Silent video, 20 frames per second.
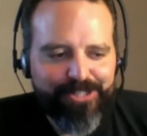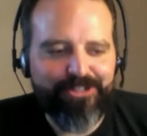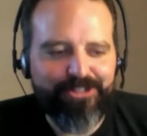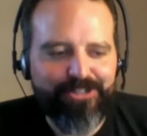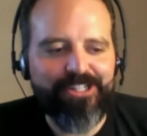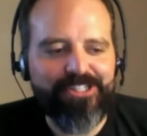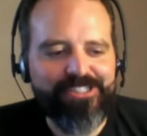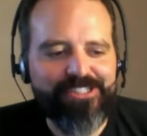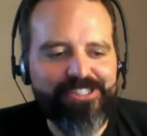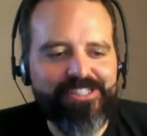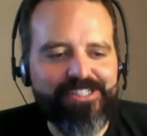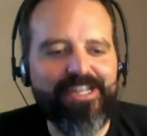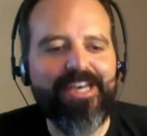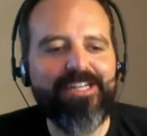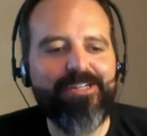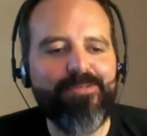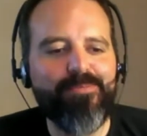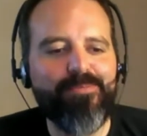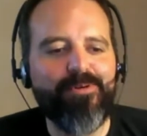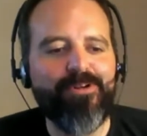you could
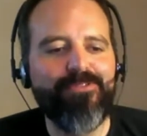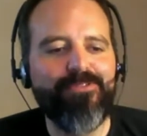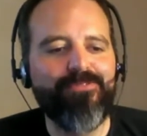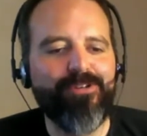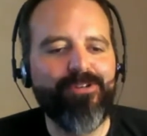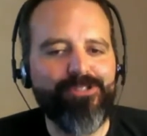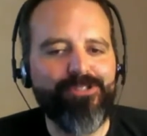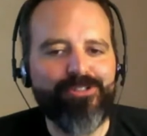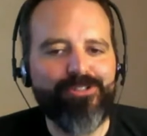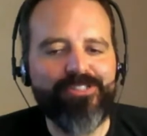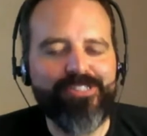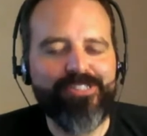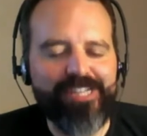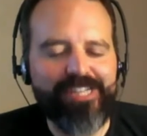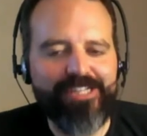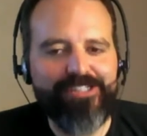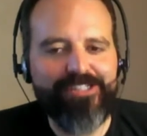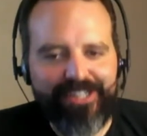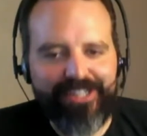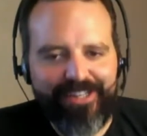instead put
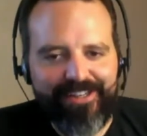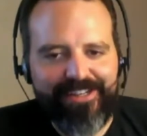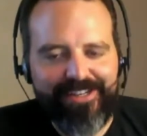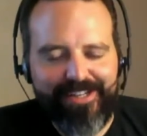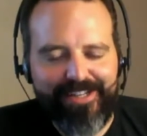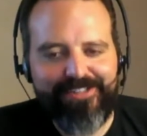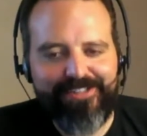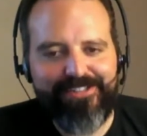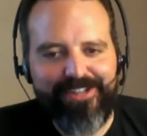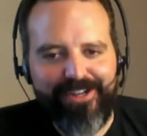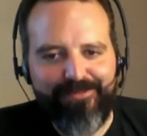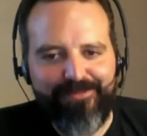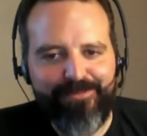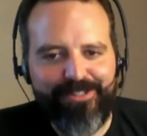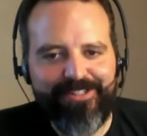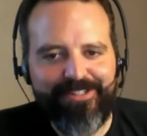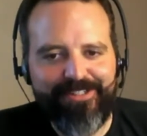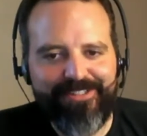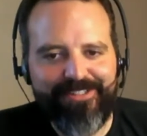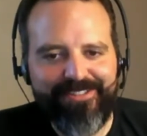virtualization on the desktop,
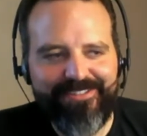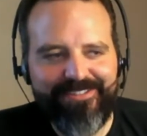Bill?